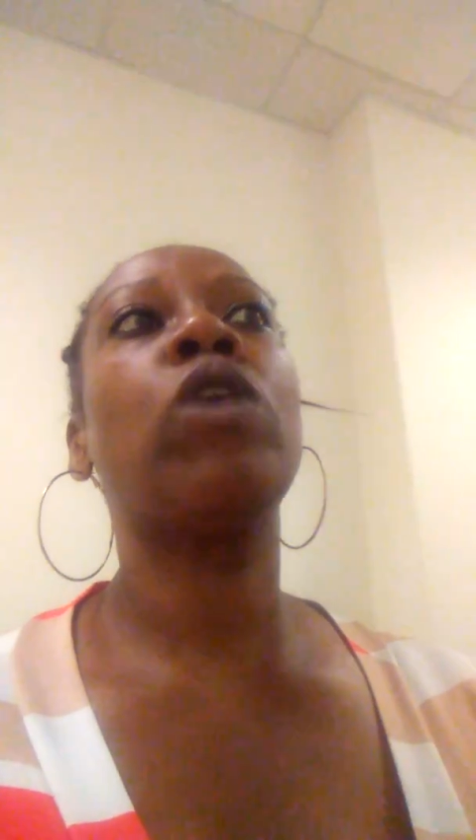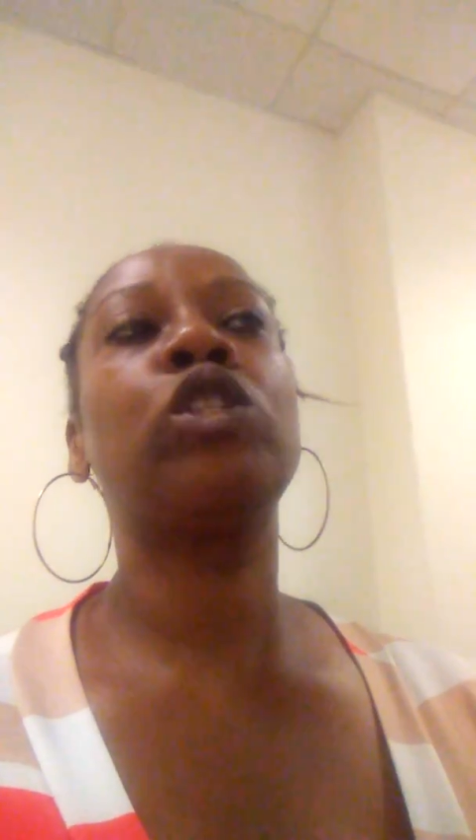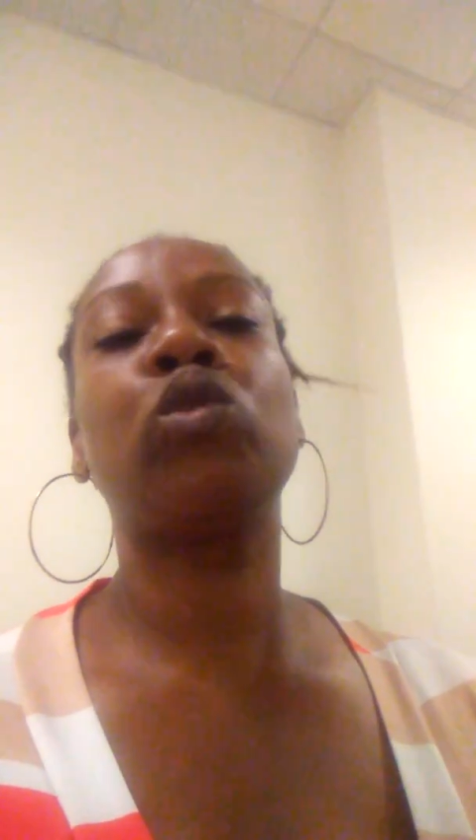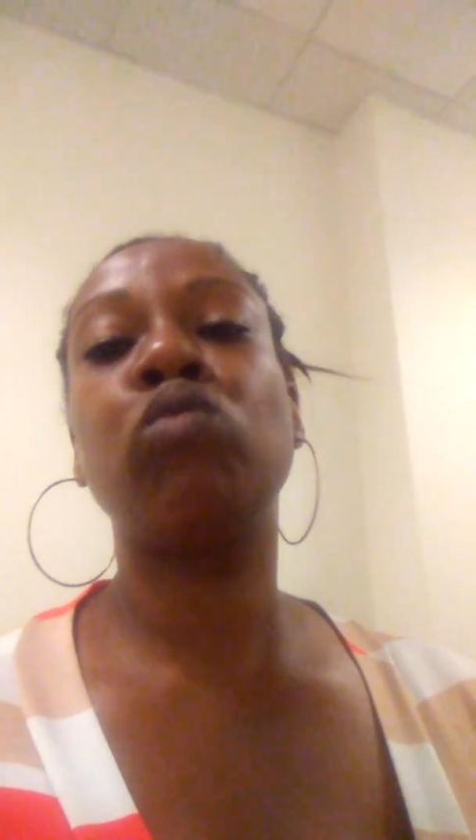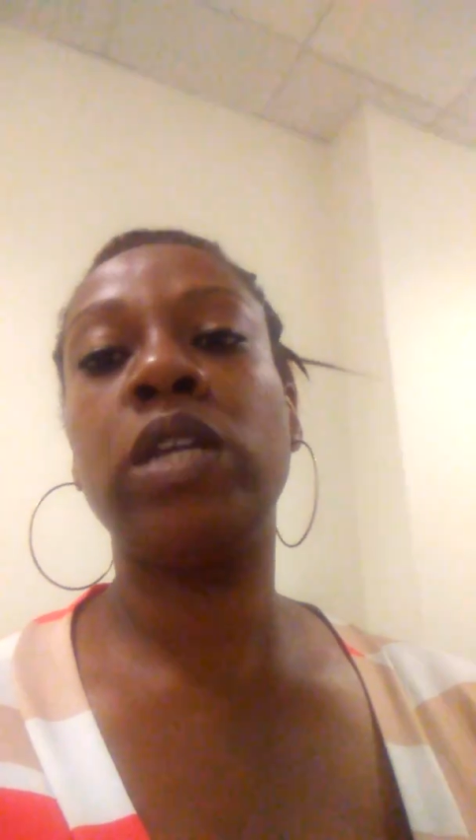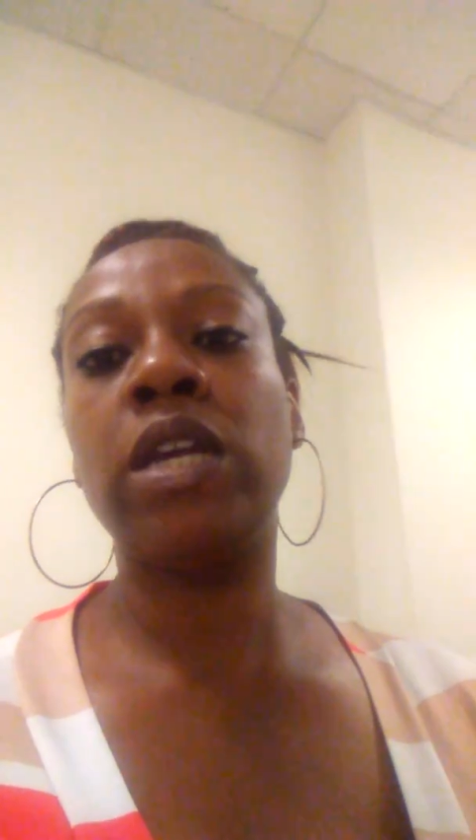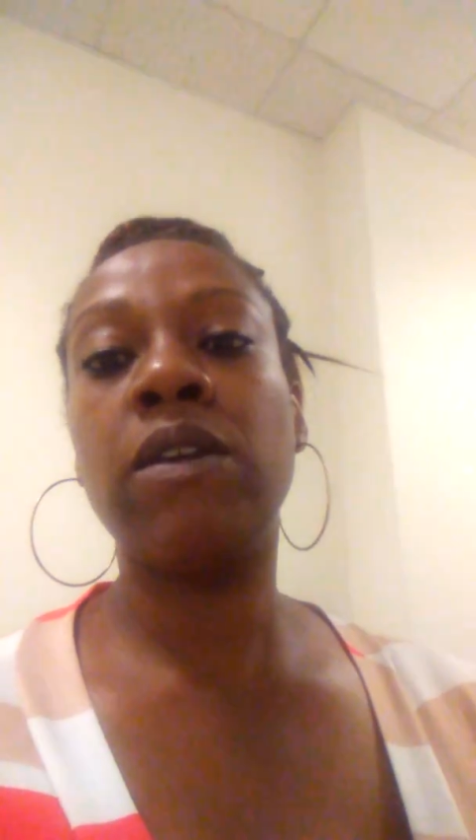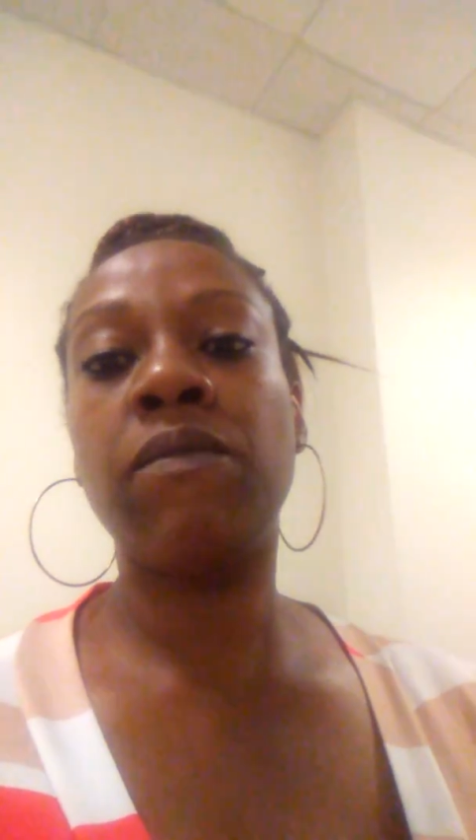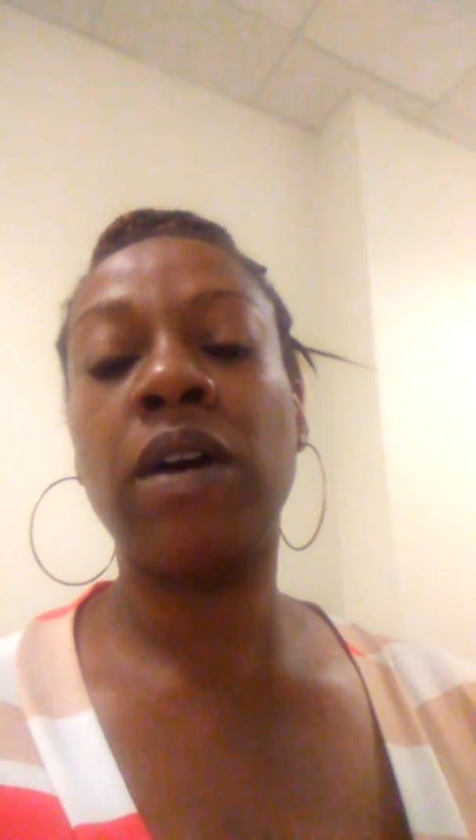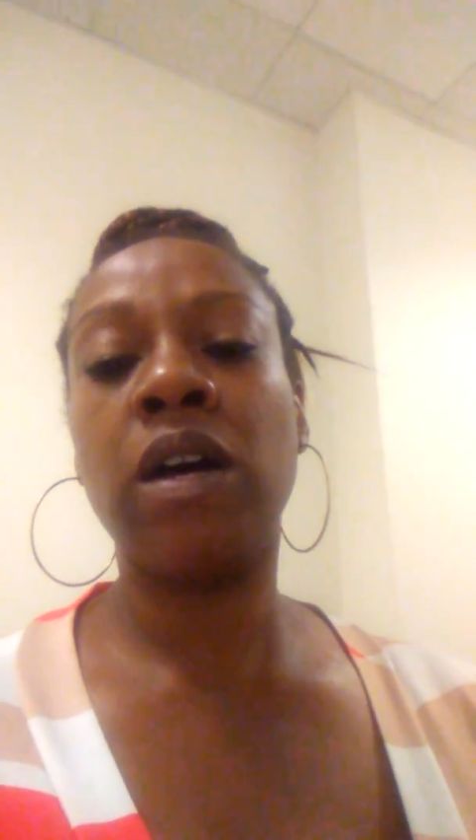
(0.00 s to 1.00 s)
want to
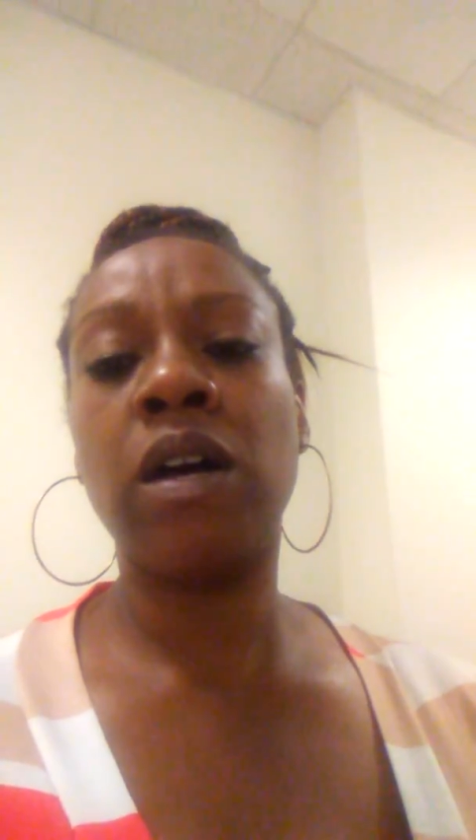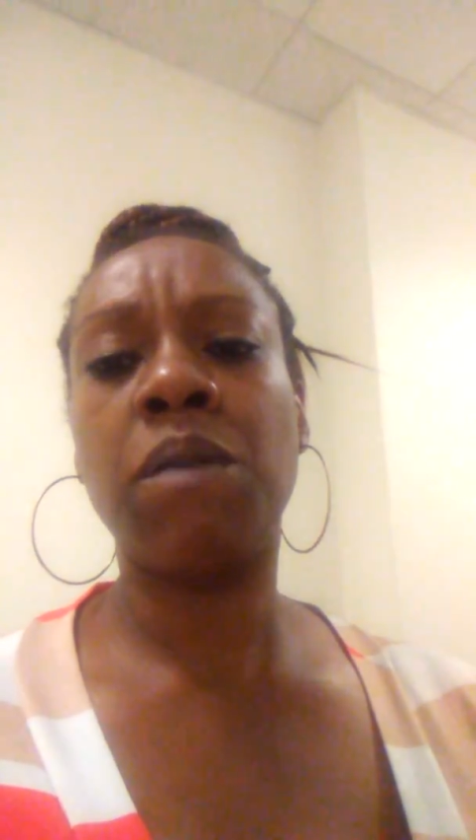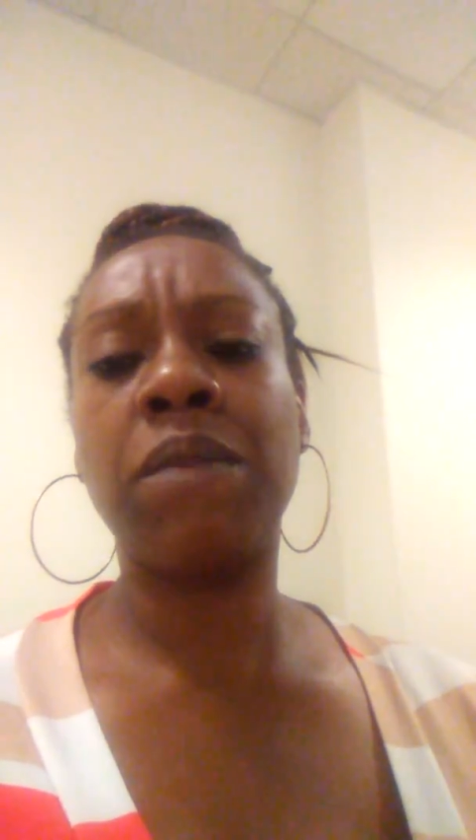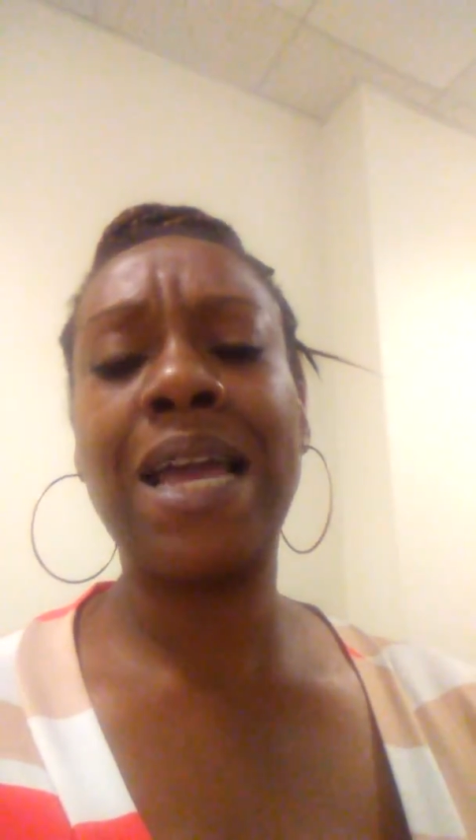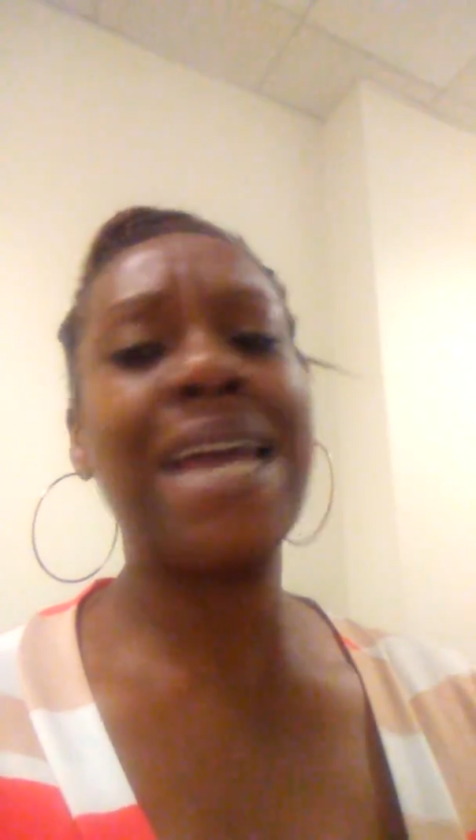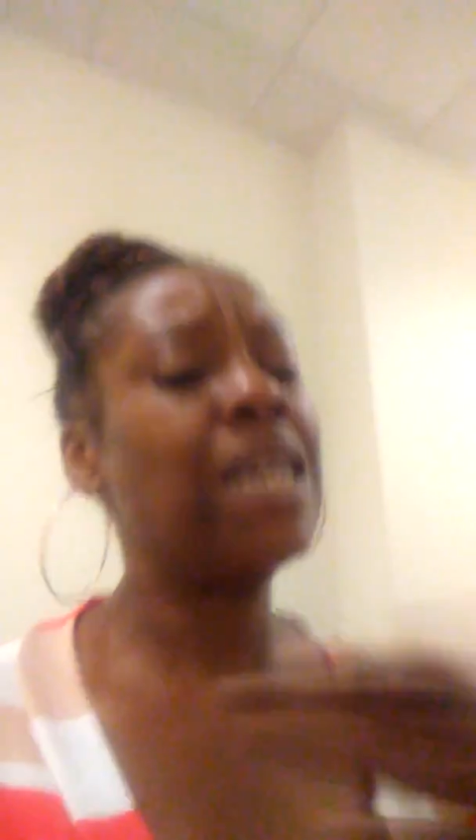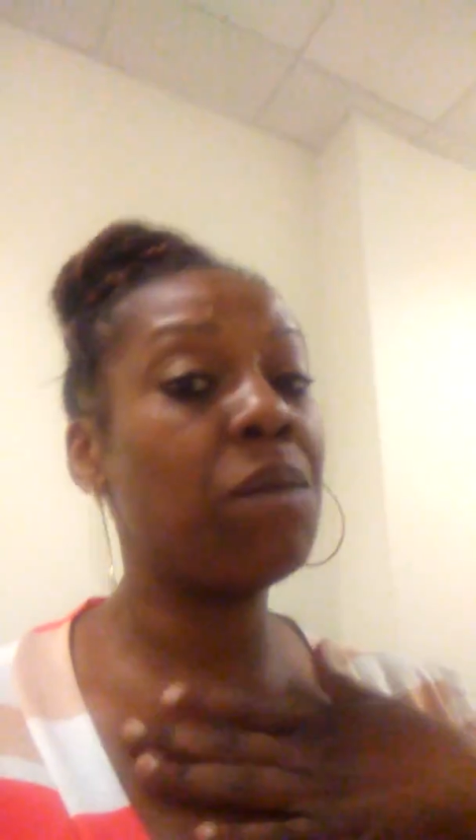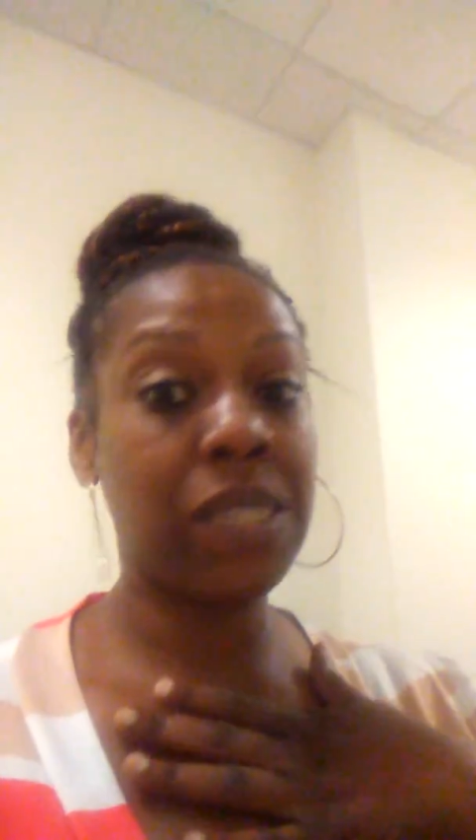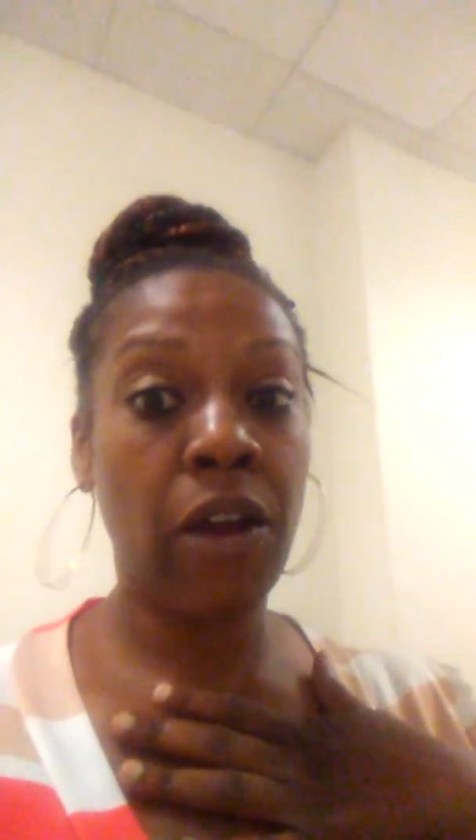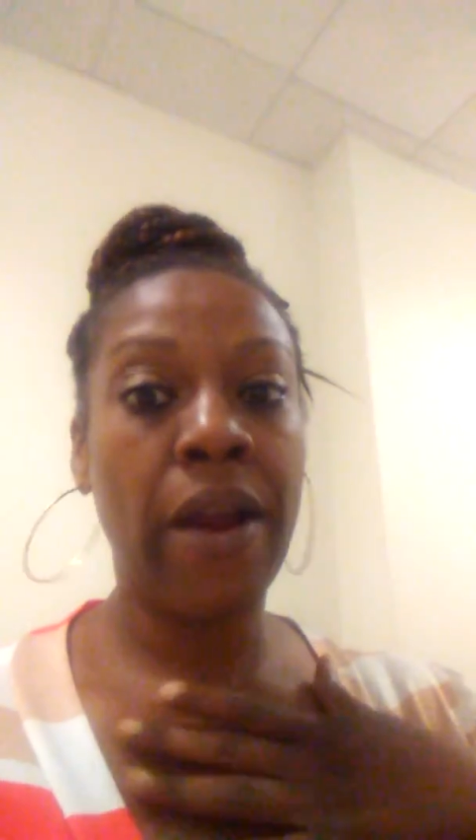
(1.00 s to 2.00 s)
give,
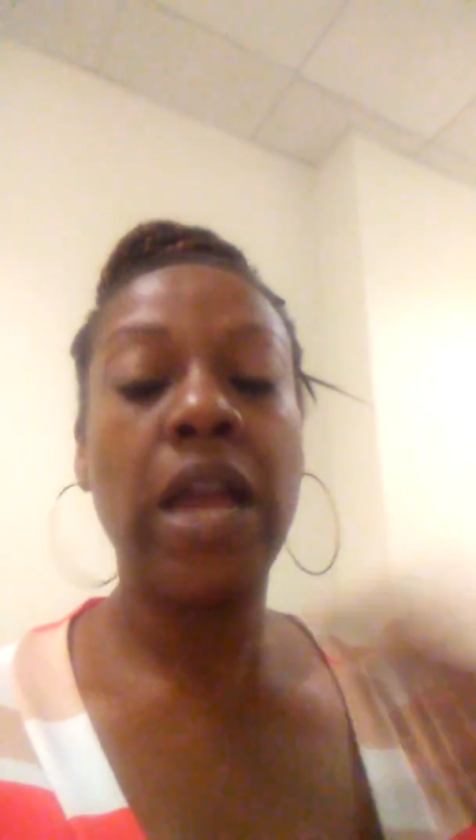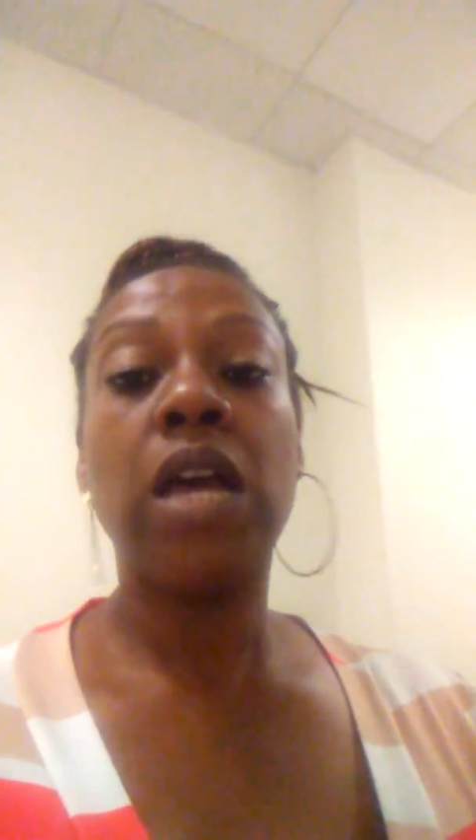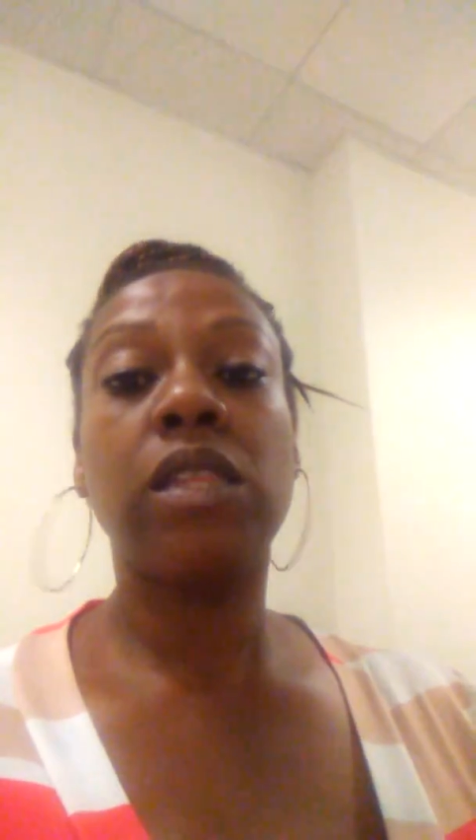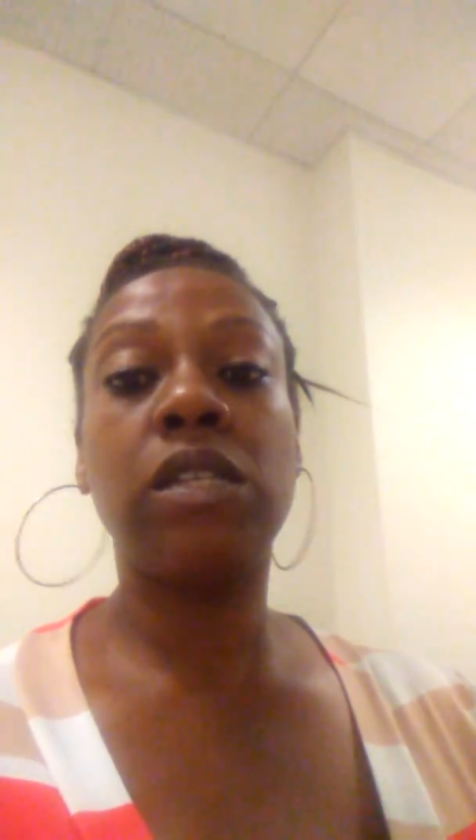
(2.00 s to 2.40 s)
the